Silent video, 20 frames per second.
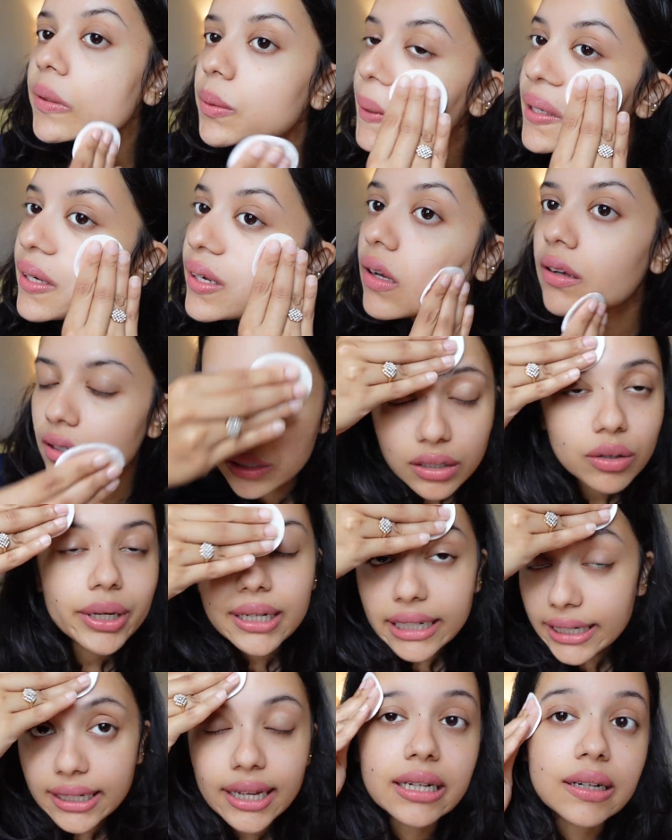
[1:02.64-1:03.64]
to remove any
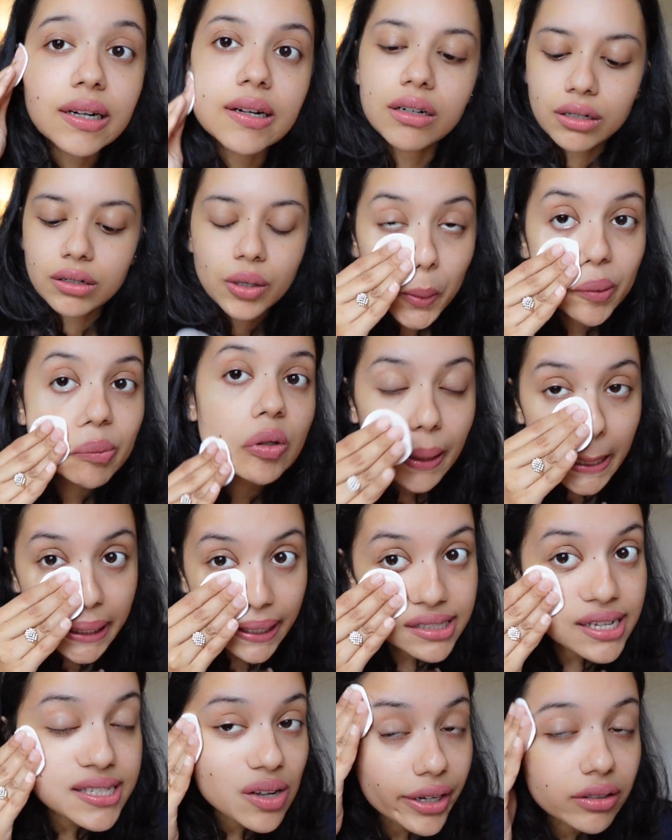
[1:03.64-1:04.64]
excess oil. So
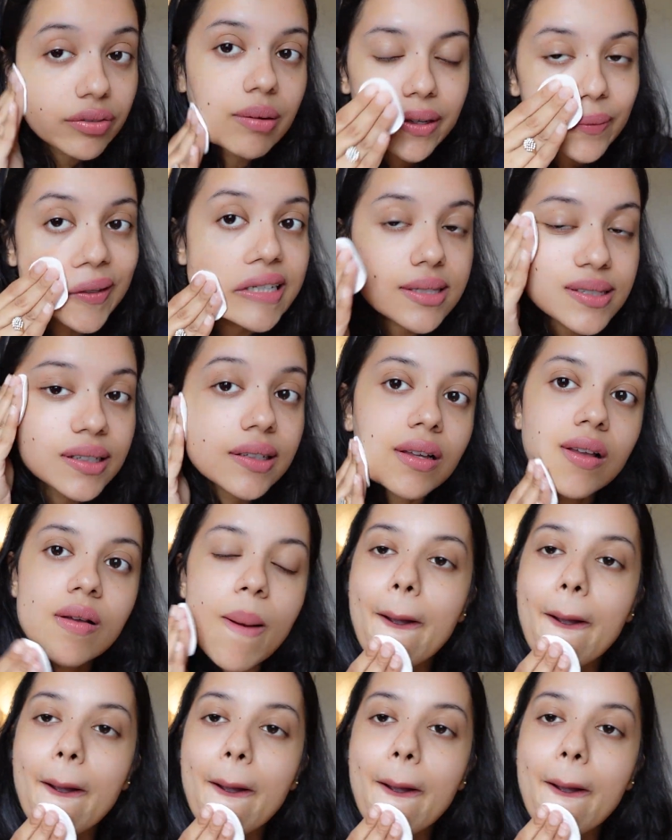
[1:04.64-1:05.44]
we are doing that now.